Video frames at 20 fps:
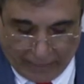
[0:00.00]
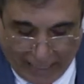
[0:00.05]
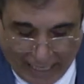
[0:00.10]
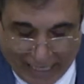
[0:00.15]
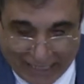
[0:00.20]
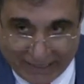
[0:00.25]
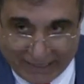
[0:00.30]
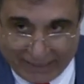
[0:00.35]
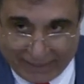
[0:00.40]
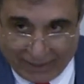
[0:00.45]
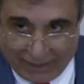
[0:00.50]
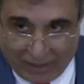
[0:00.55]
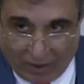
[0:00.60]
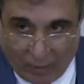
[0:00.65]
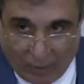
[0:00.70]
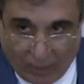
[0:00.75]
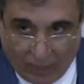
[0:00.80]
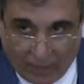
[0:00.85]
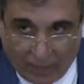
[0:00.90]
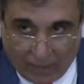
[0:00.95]

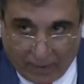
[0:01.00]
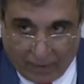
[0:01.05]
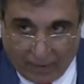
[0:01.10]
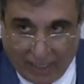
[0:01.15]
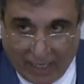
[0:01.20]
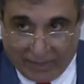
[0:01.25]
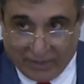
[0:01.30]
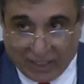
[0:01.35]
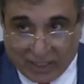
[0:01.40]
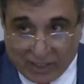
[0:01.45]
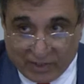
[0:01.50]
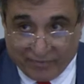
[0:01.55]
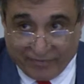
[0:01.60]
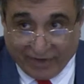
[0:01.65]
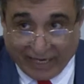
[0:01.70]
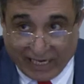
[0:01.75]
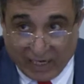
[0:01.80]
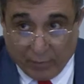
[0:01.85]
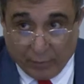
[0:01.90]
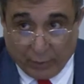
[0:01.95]
until, and this is
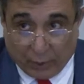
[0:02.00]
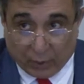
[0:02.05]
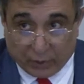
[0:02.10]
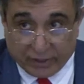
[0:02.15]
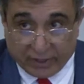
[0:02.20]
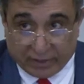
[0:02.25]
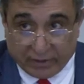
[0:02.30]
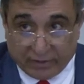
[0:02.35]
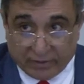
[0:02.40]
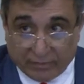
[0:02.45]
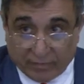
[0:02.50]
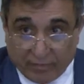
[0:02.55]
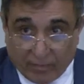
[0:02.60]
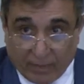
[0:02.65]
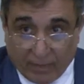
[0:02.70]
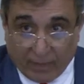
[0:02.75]
very important,